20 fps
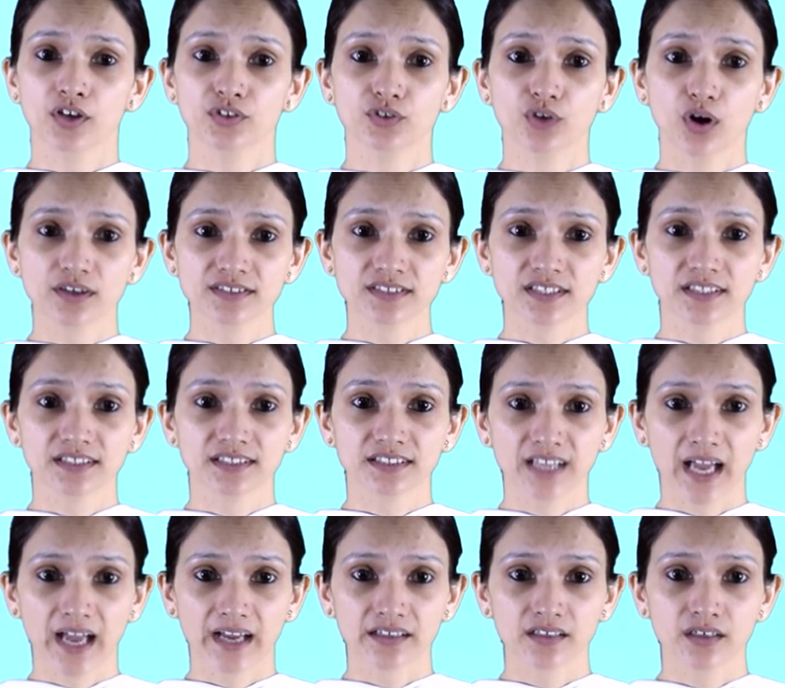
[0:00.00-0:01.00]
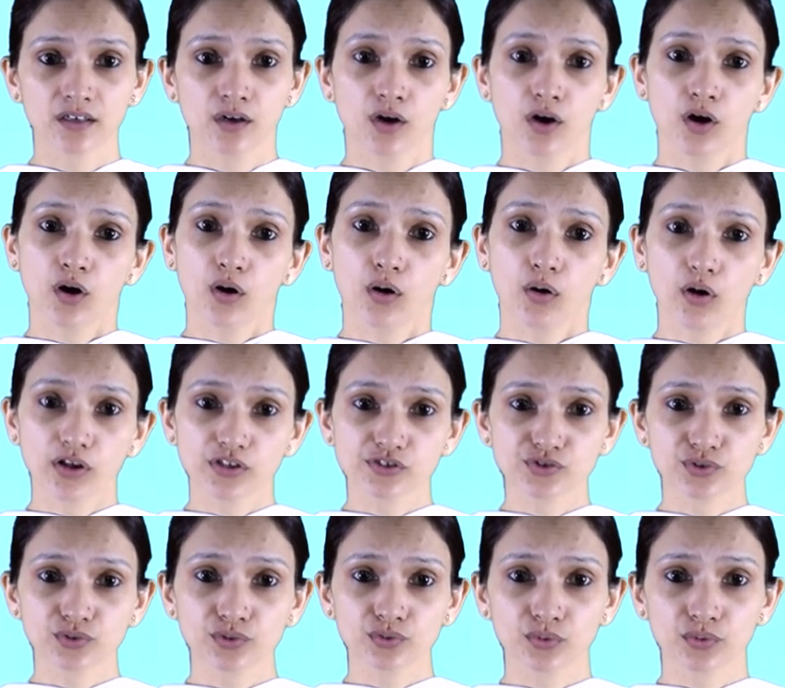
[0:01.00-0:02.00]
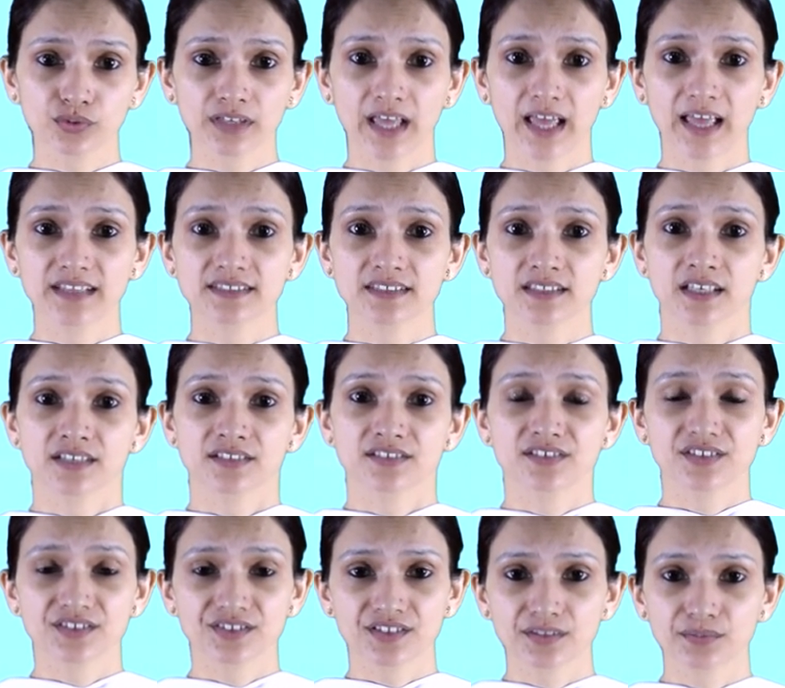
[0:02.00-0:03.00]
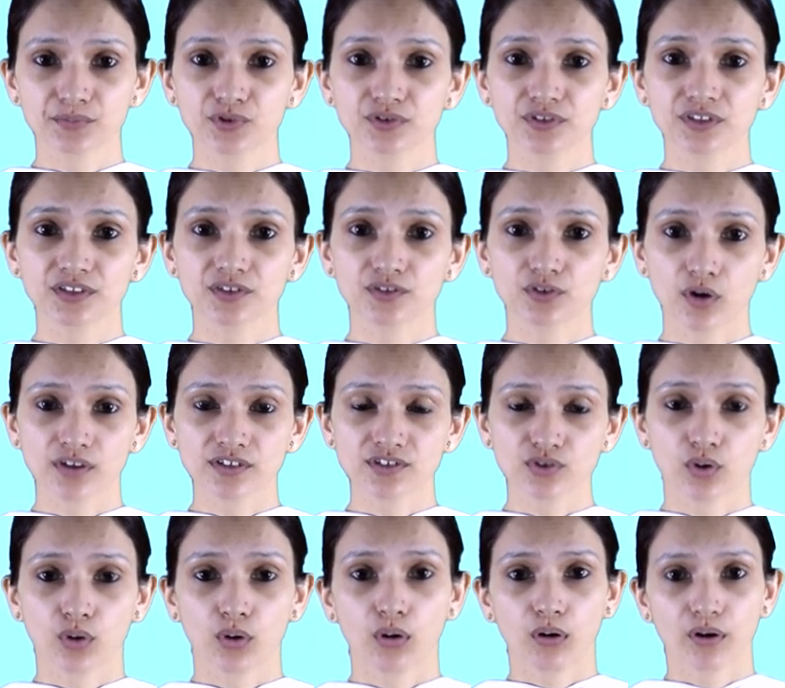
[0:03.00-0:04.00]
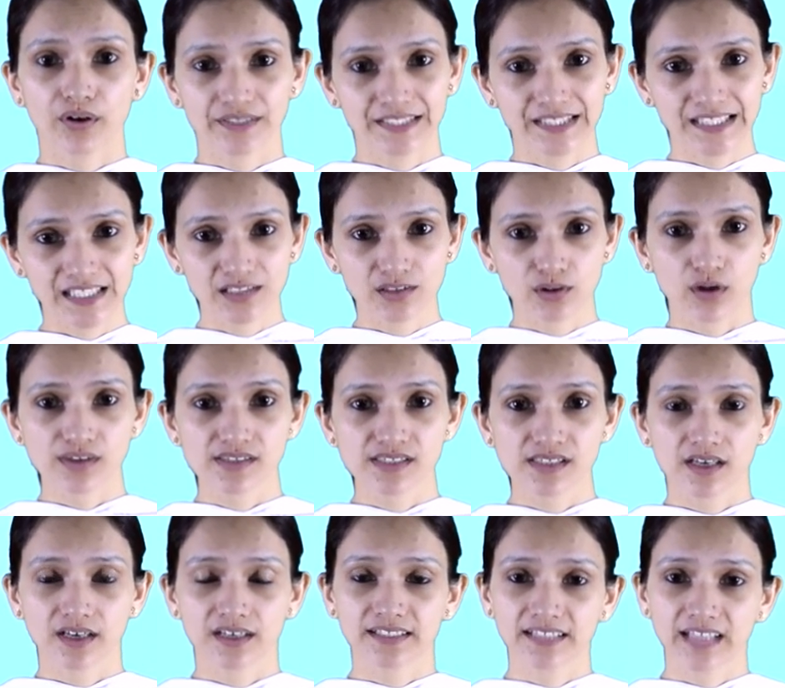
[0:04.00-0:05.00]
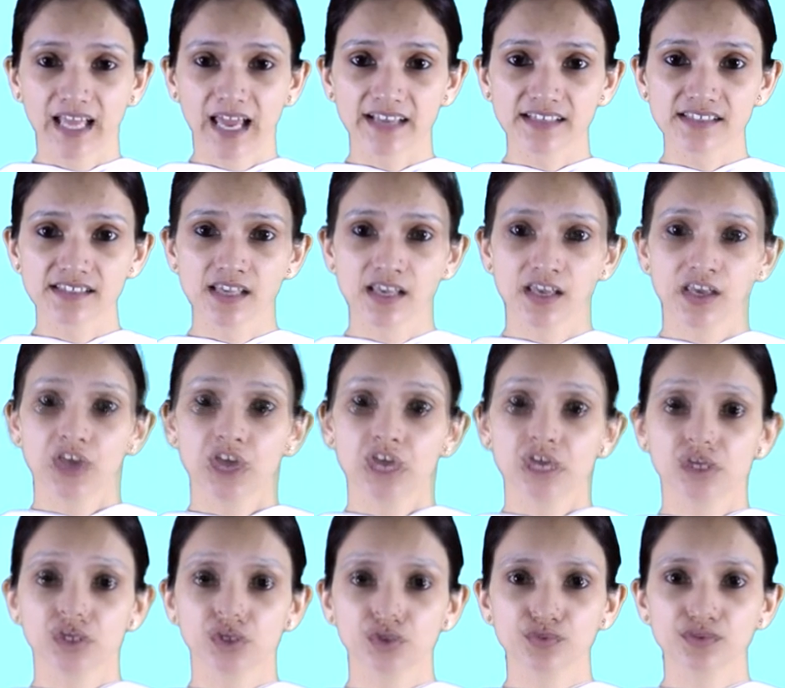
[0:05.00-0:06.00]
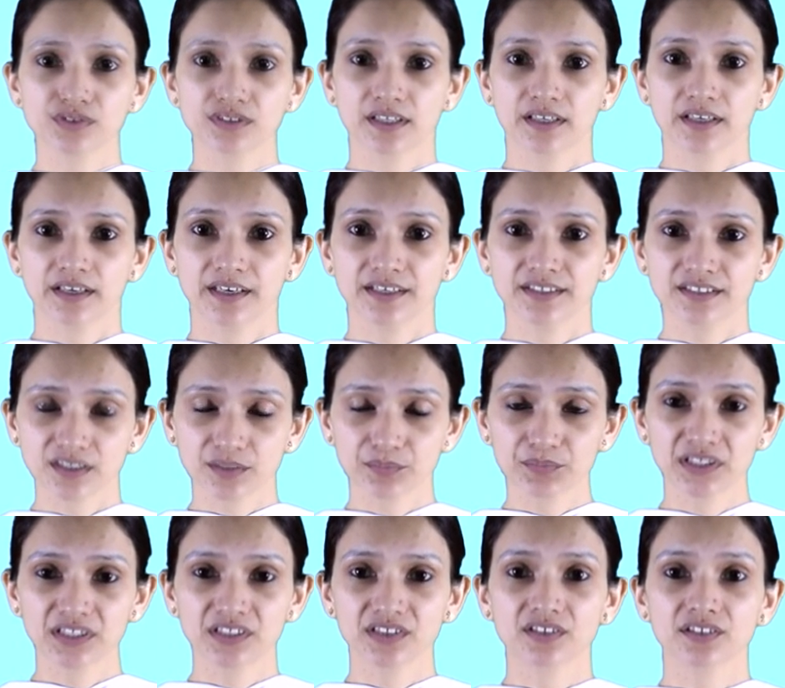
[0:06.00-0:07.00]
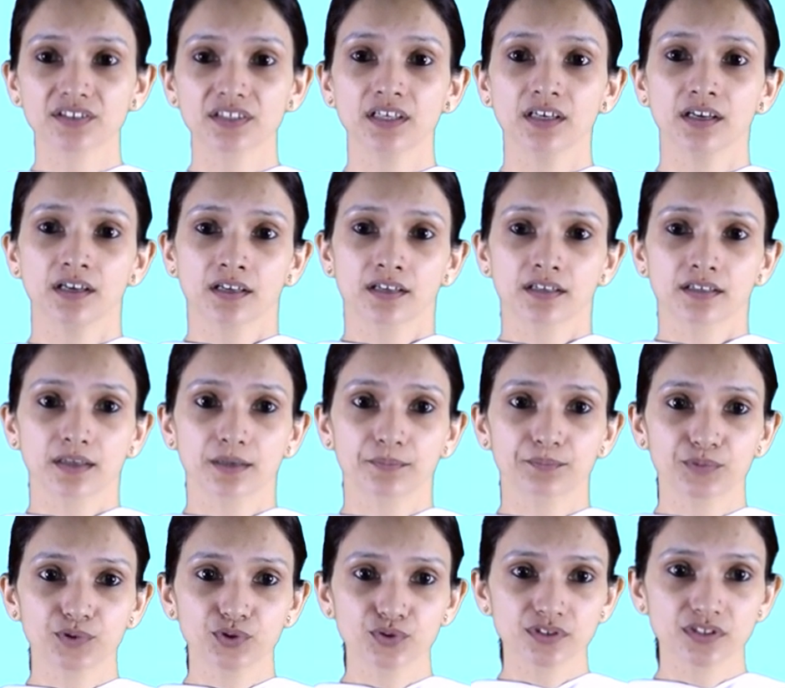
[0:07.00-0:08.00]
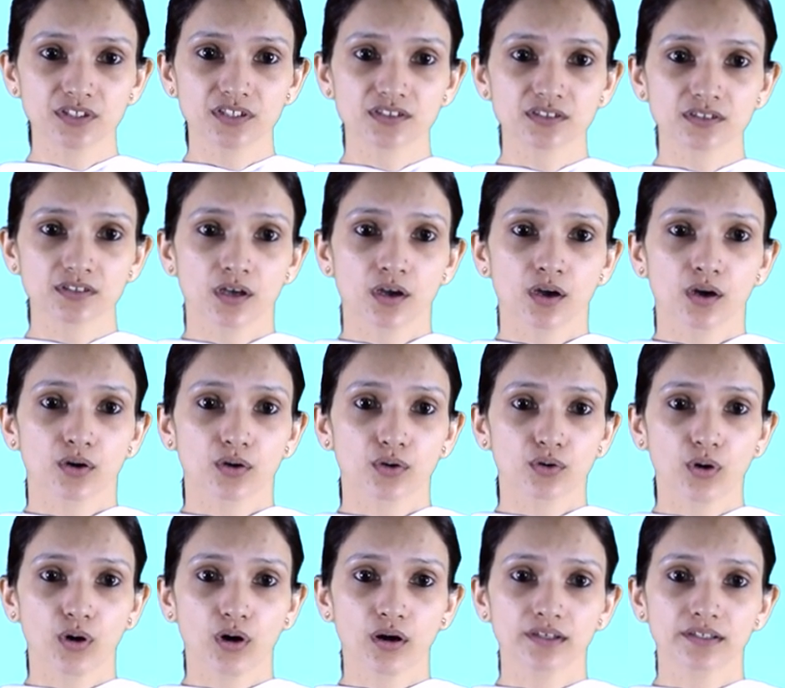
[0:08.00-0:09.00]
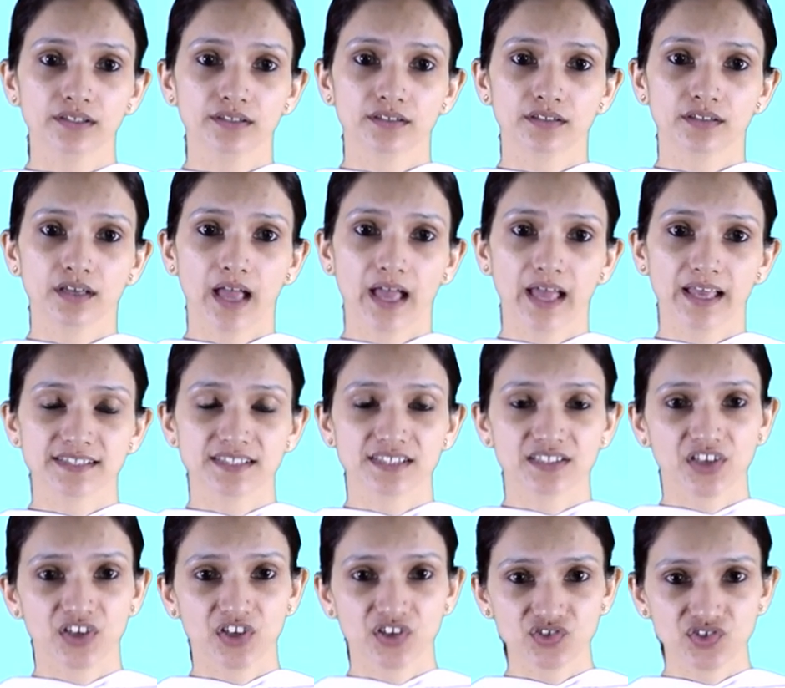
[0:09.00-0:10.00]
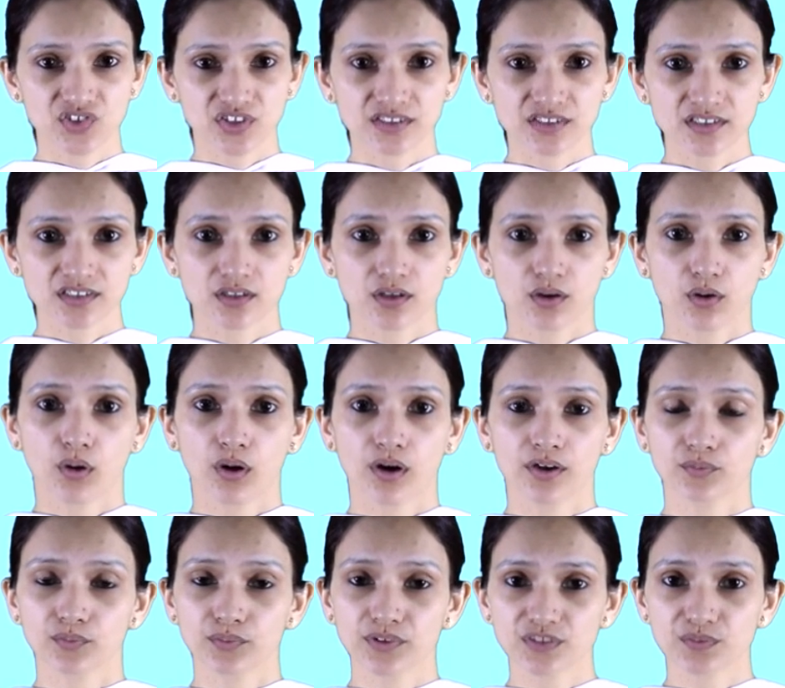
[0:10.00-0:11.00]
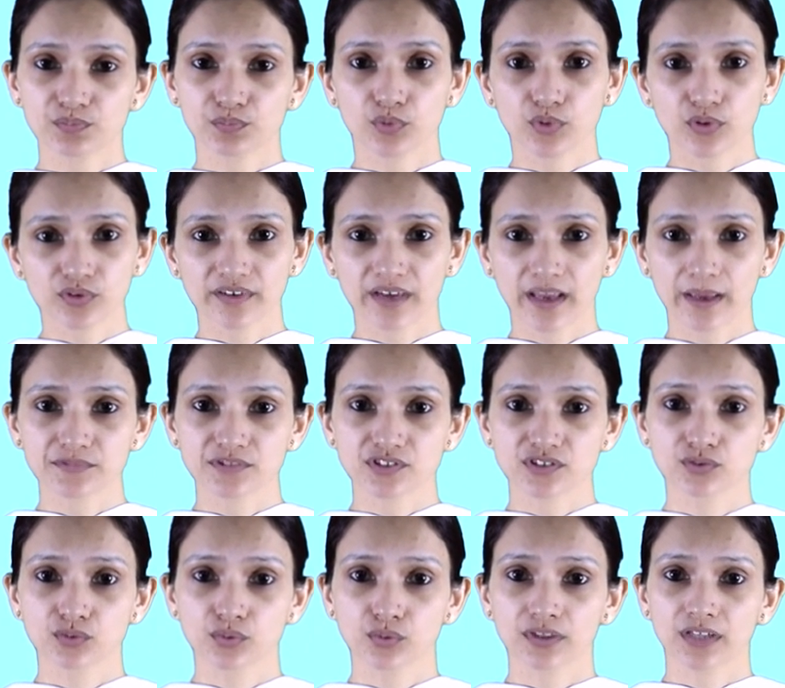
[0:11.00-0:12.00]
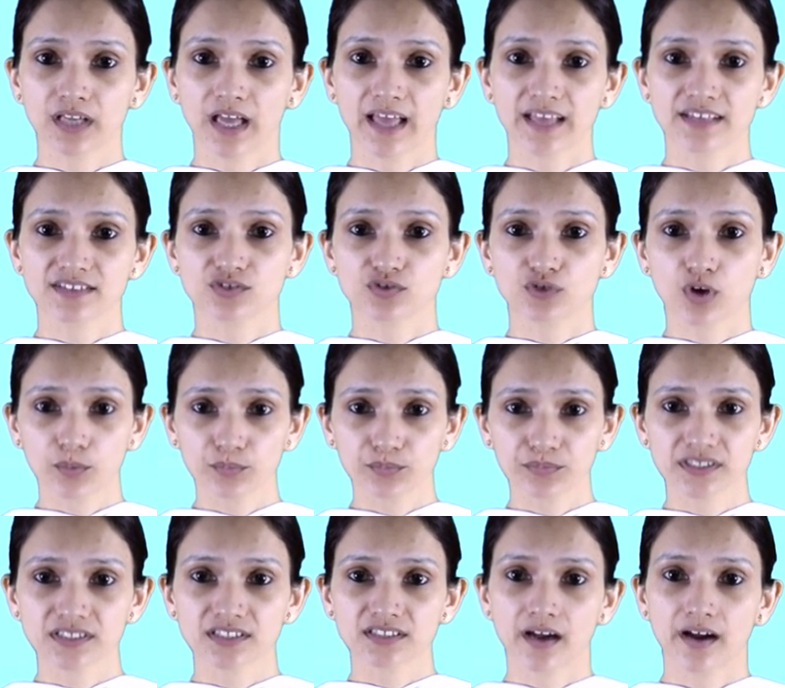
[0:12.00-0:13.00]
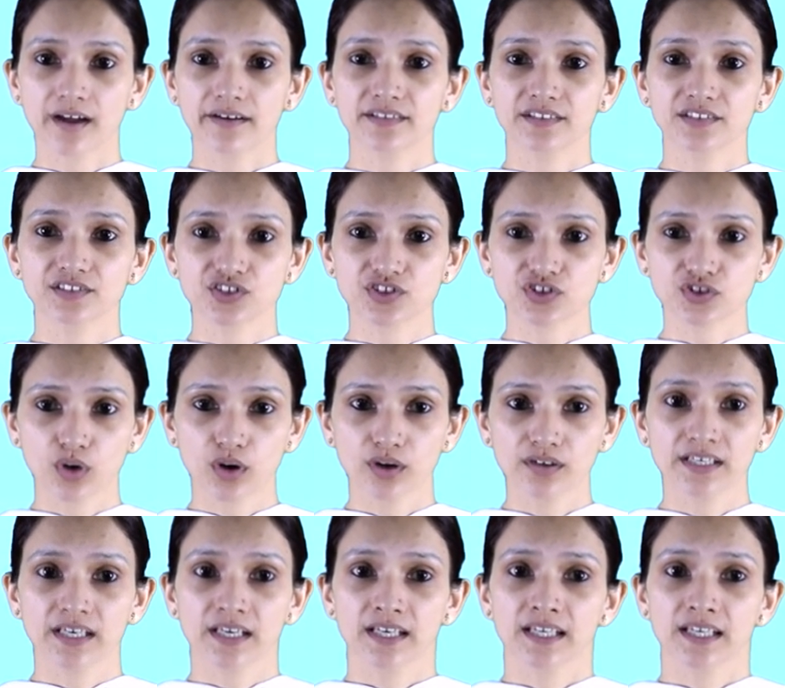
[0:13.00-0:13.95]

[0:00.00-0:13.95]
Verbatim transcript: DOS attack, also known as distributed DOS or DDoS attacks use intermediary computers called as agents on which programs known as zombies are installed